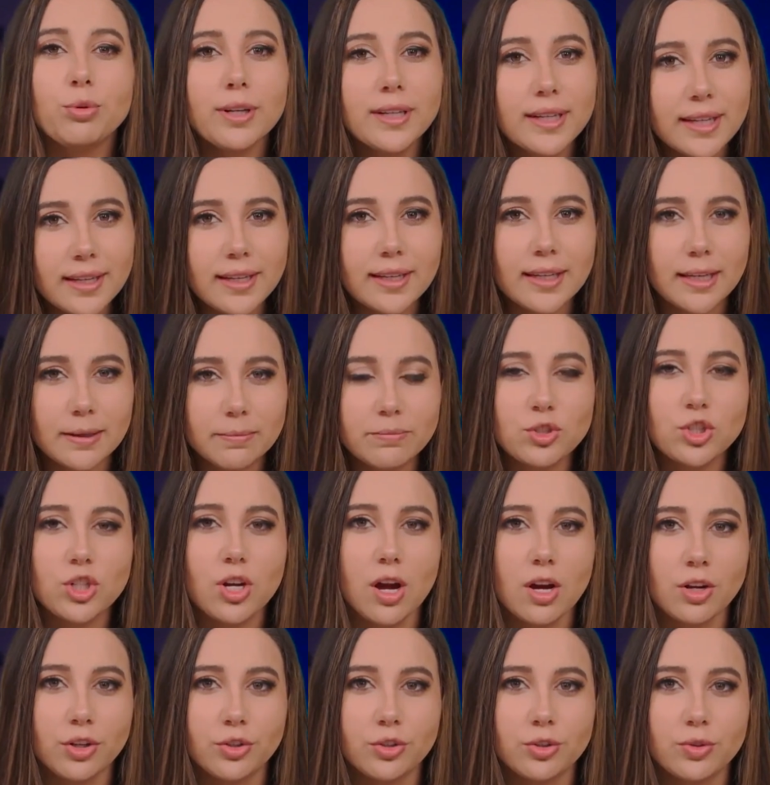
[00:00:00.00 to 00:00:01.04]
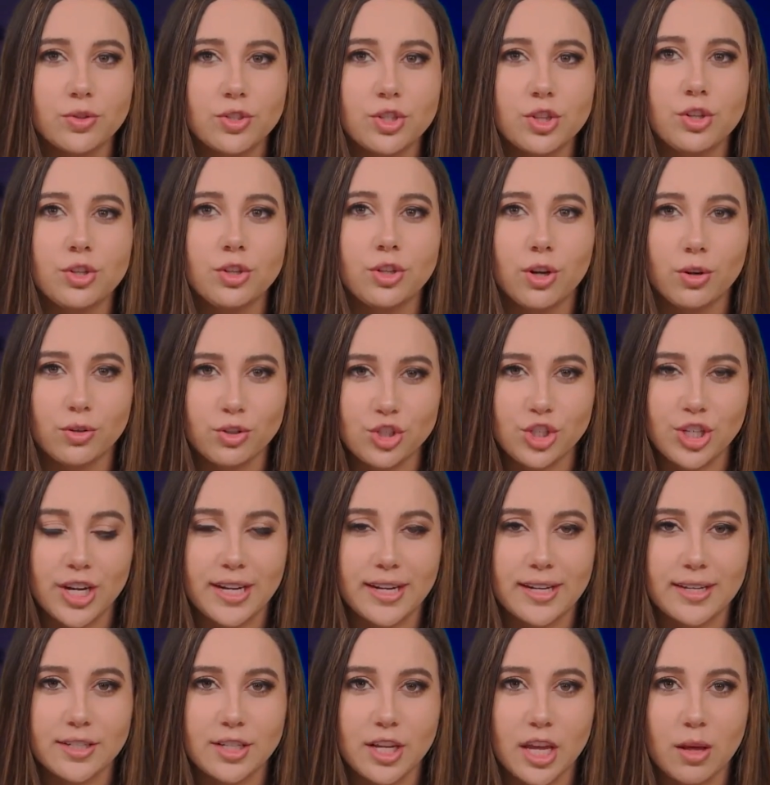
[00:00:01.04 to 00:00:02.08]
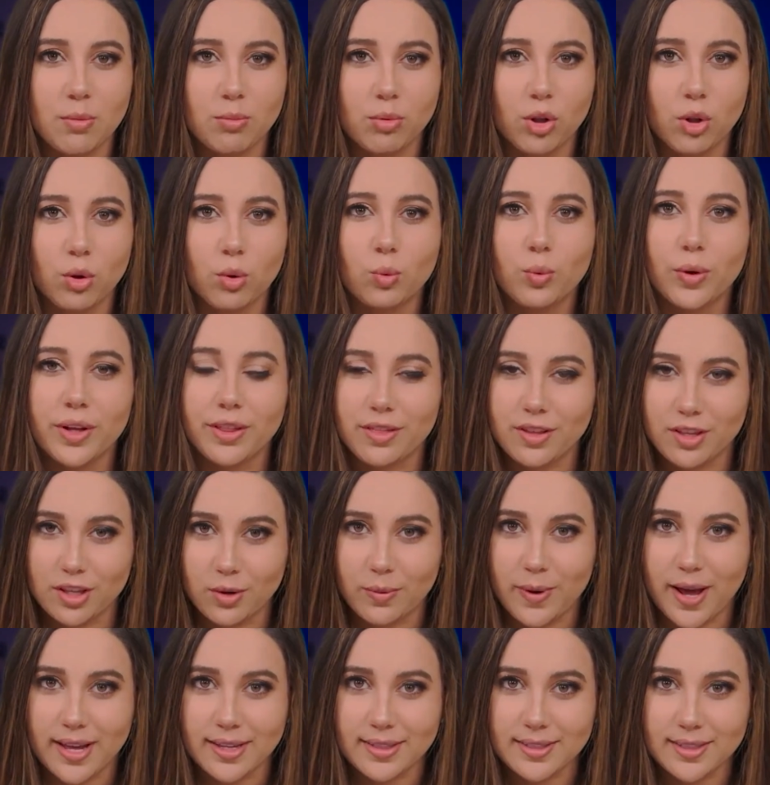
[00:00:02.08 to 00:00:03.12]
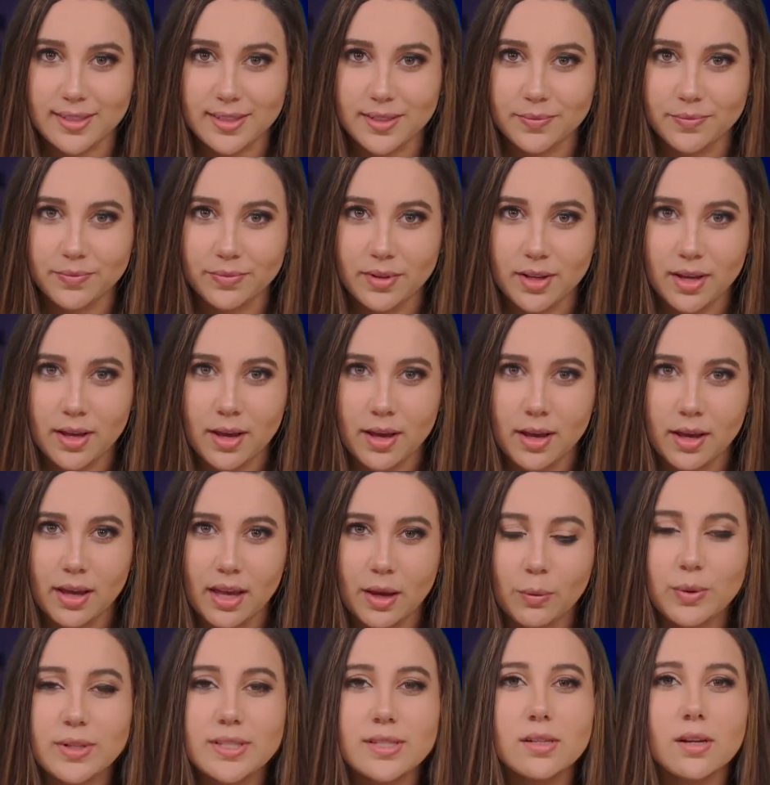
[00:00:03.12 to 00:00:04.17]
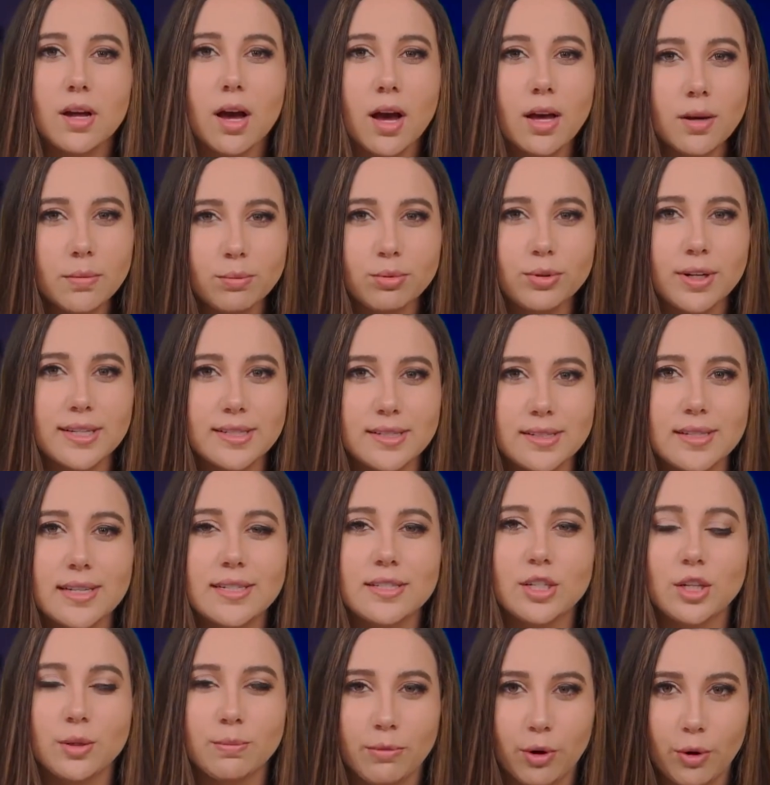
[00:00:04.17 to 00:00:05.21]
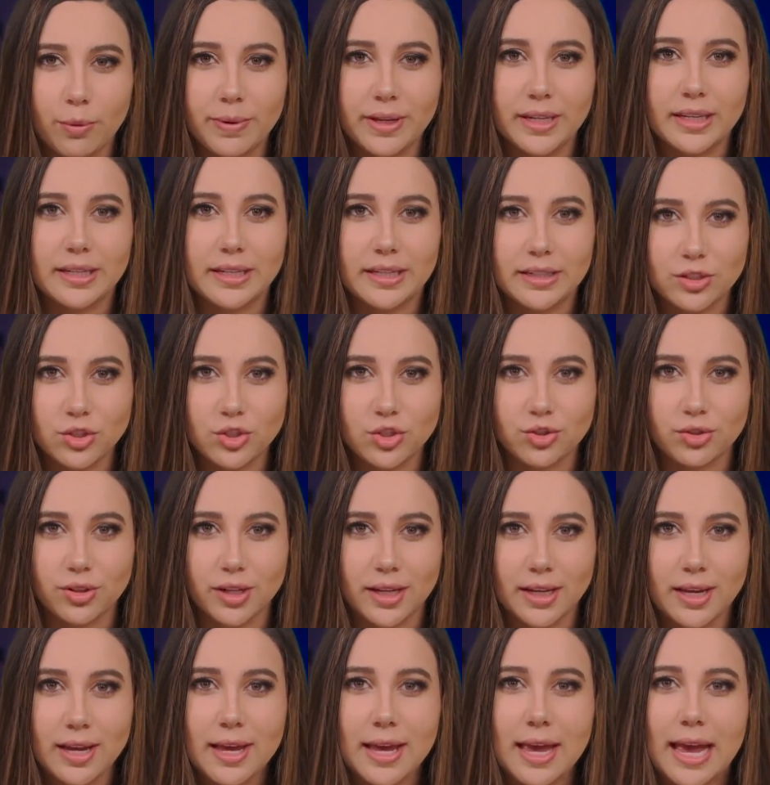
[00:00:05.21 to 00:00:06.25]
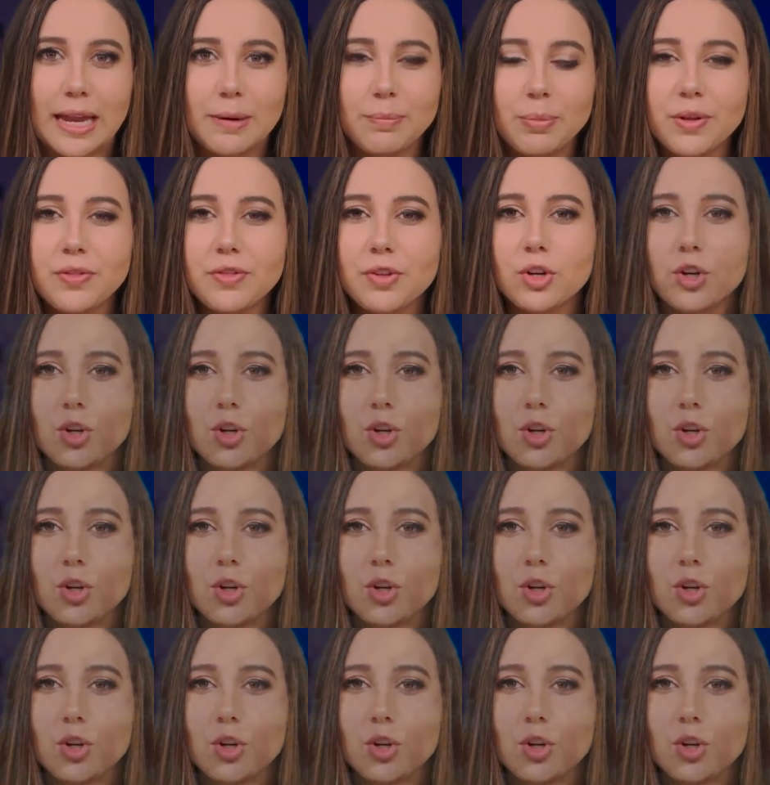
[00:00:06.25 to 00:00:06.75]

bringing Kim Jong-un to the negotiating table with the U.S. It was an unprecedented moment in history and put the